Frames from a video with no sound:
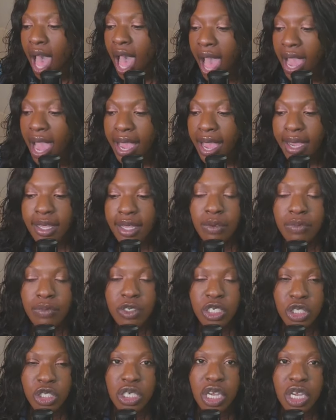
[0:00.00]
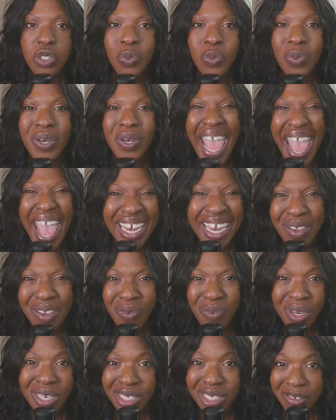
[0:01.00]
I highly suggest when
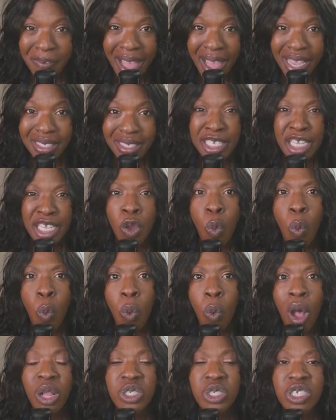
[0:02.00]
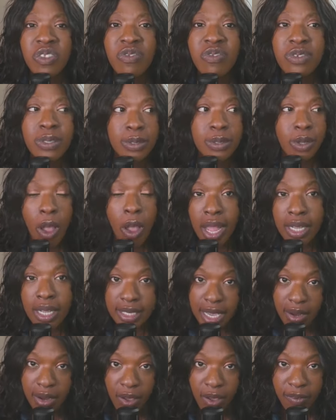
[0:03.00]
anyone is fasting, watch
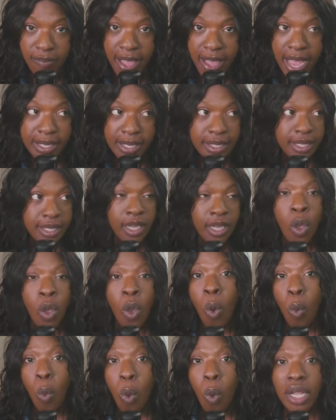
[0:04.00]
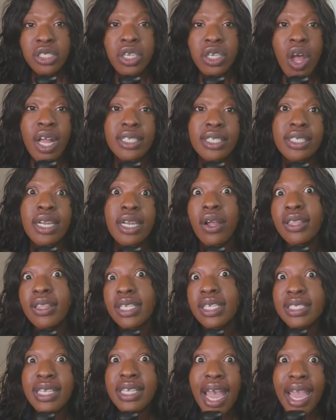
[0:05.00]
content on fasting, watch content on
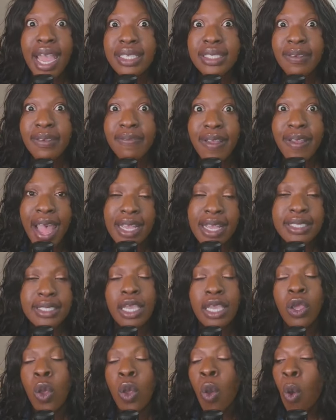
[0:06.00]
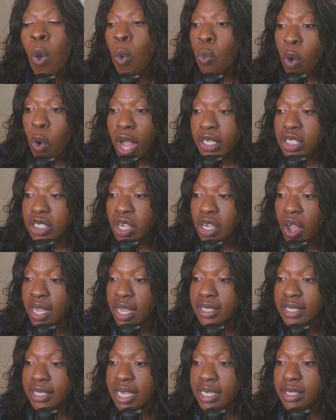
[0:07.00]
the science of fasting, watch
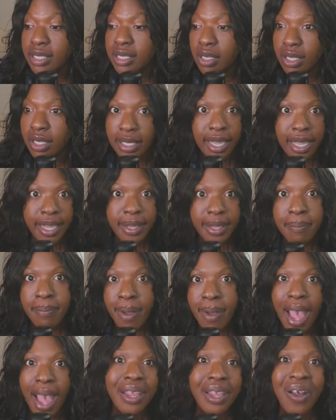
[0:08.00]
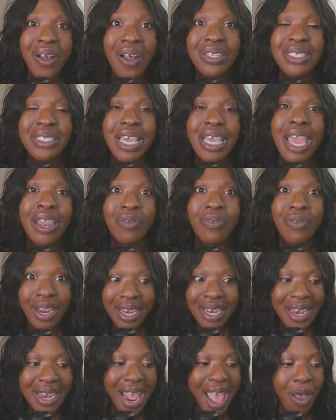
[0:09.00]
content like my content
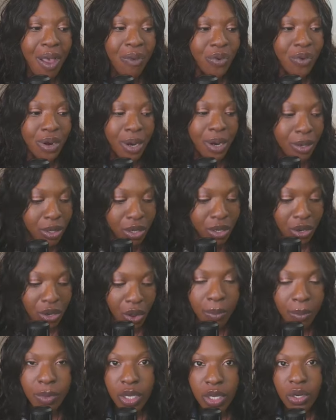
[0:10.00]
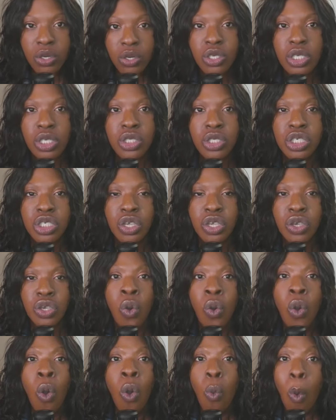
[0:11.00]
right now, where, you know, I'm encouraging
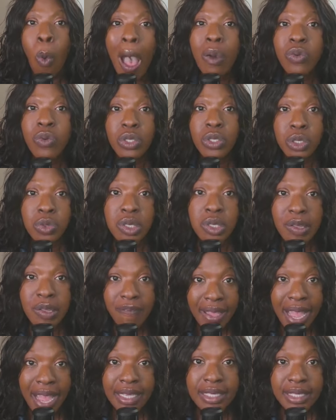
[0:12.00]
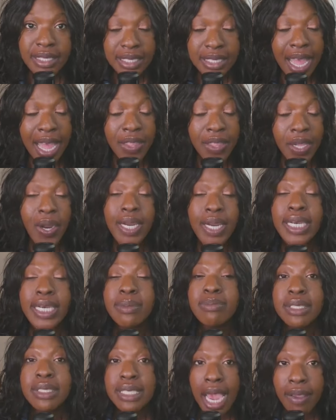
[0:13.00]
you while we're doing the fast together. And
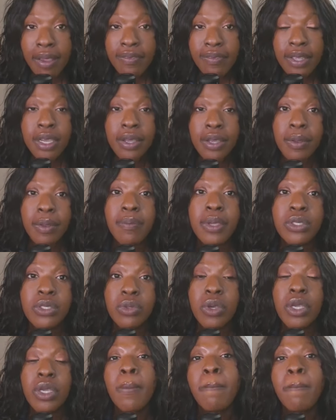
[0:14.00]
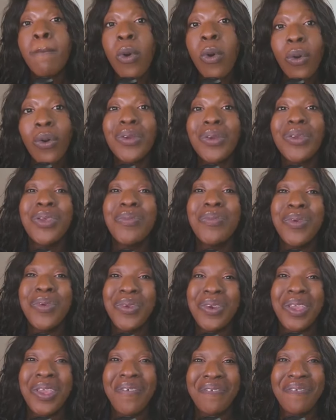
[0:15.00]
I'm definitely going to be doing more
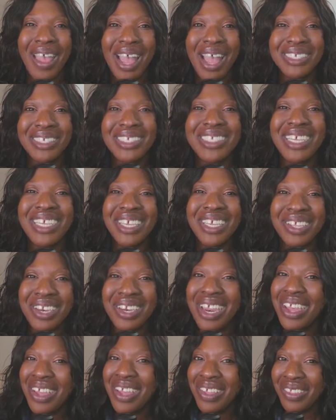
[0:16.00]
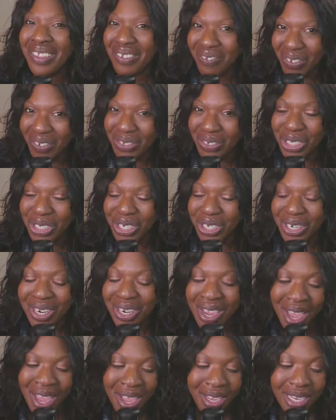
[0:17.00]
community fasts in the
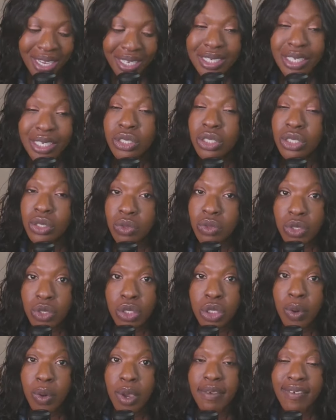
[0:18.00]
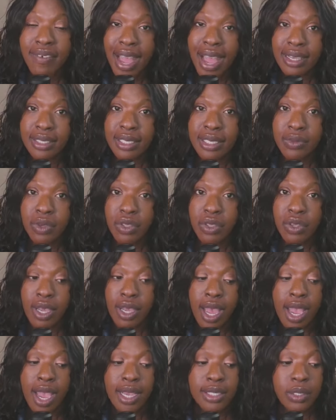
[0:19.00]
future because I do enjoy fasting with you
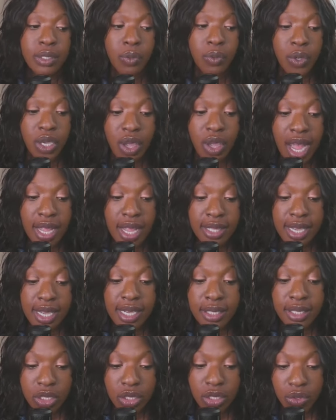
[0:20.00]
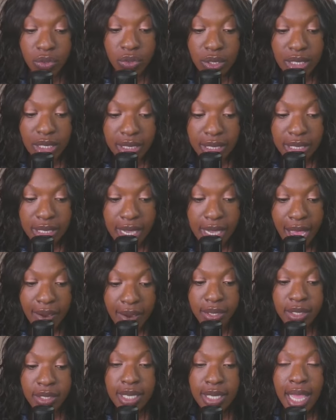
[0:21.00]
guys. We got this 36
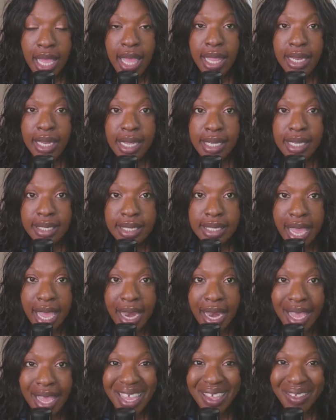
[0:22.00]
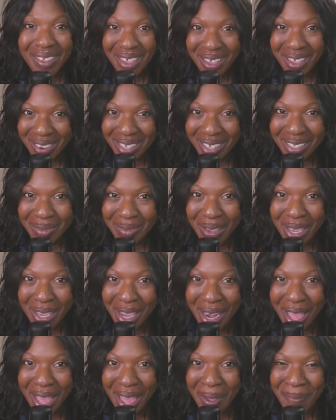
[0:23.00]
hours. Let's get it and let's
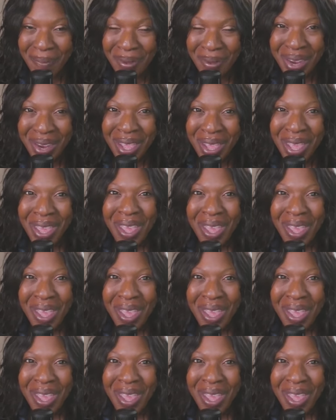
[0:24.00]
make it happen.